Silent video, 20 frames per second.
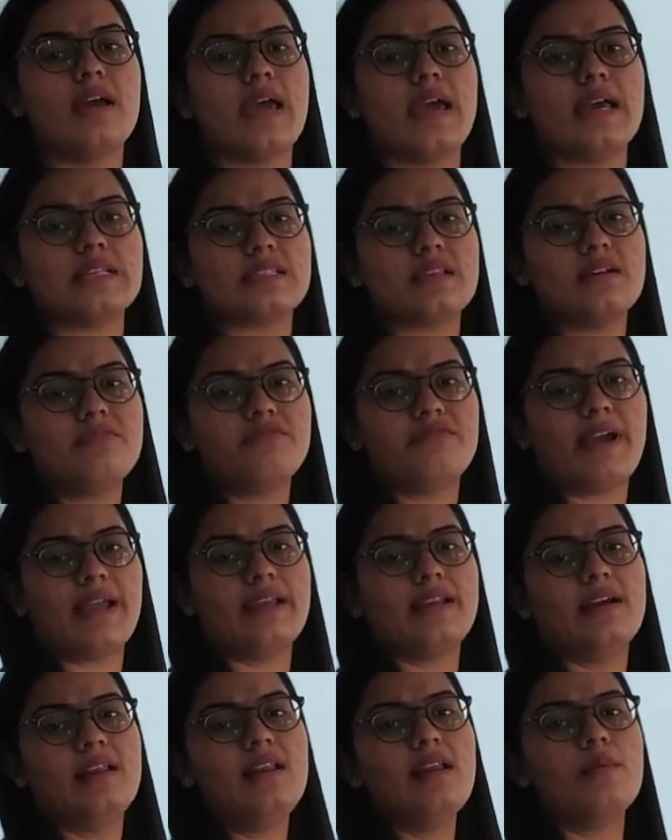as a
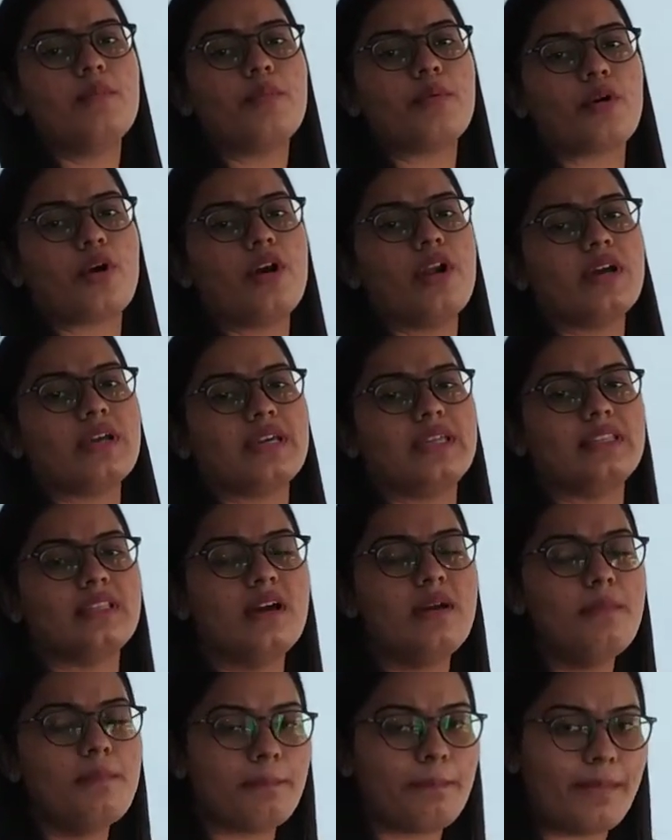final product in
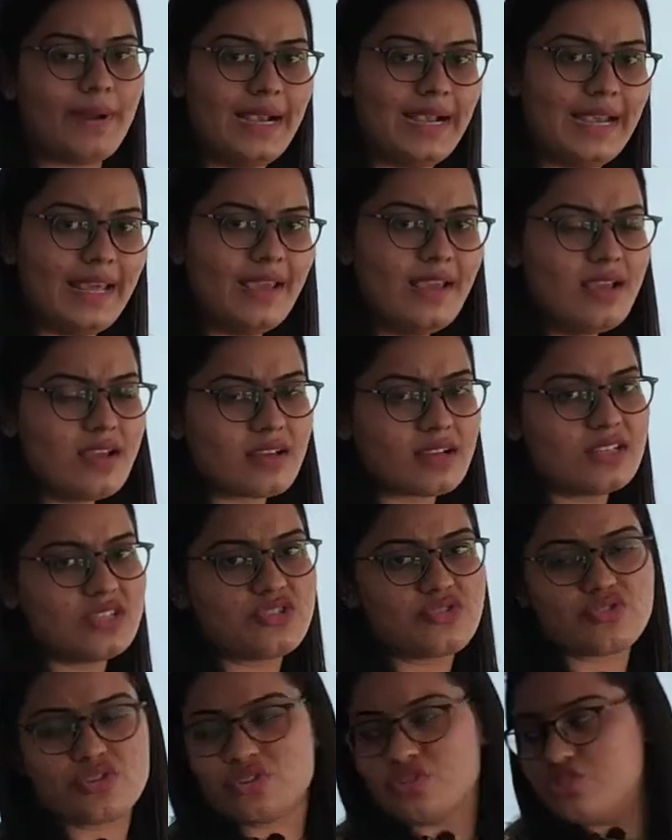the building
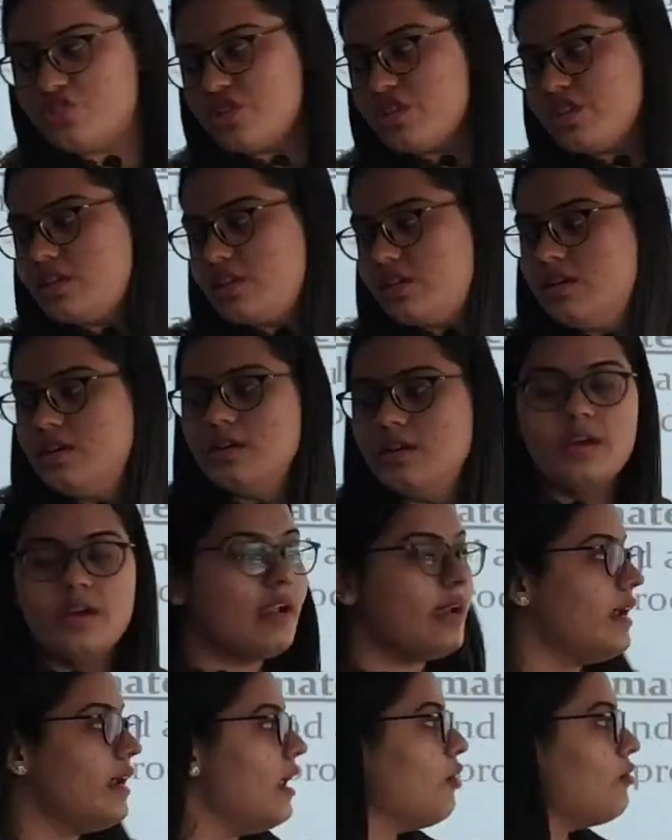construction.
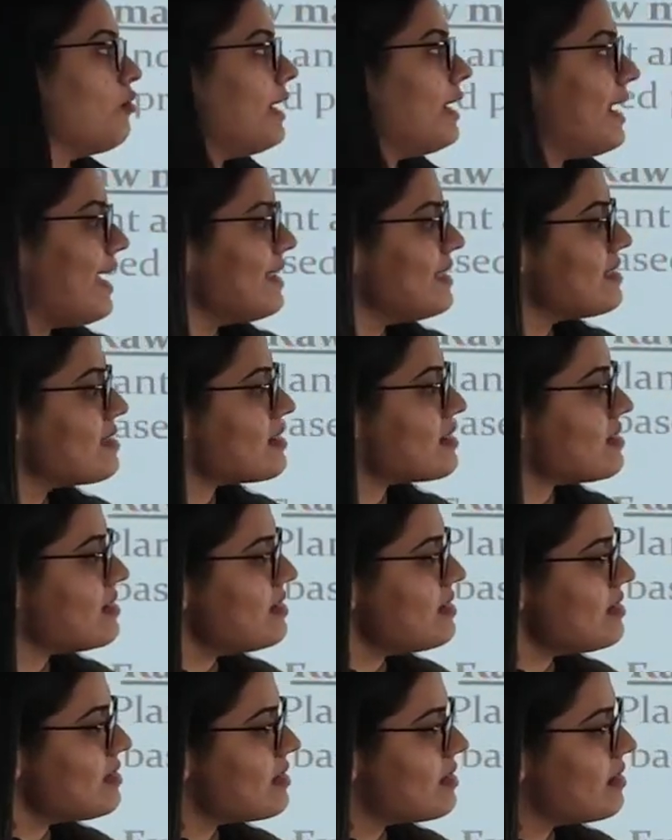Now the next is